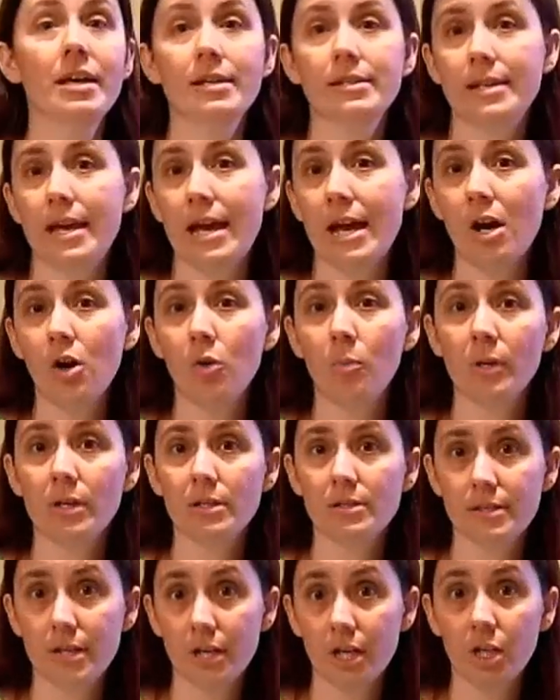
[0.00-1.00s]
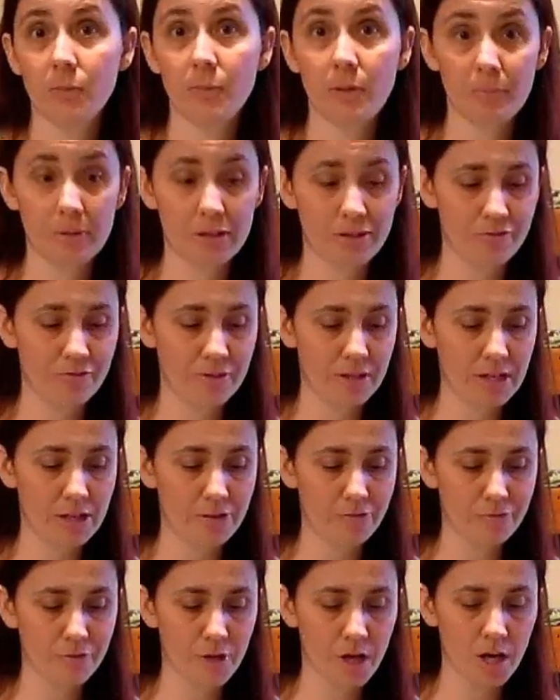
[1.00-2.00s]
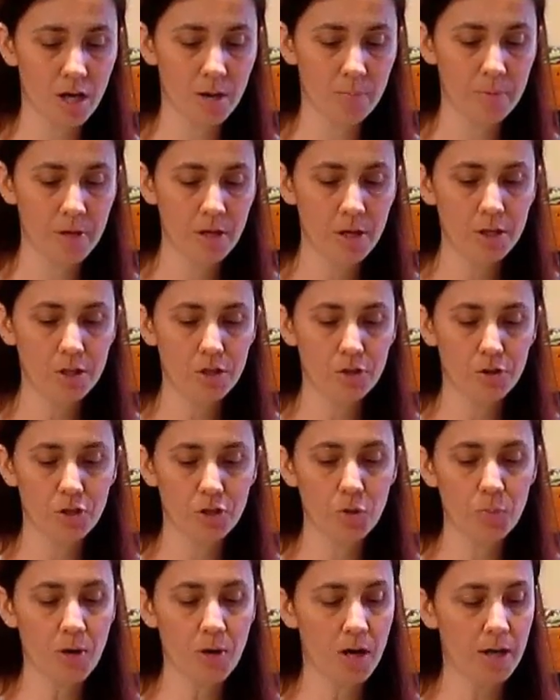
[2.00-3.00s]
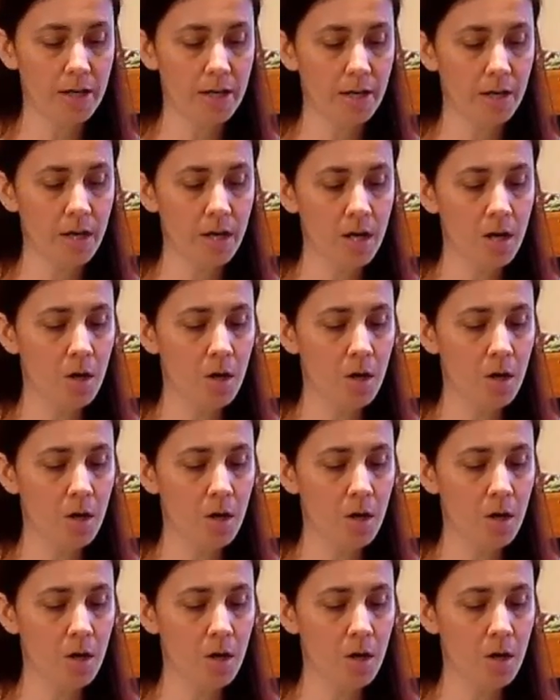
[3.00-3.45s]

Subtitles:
to help, because they're going to be benefiting from your couponing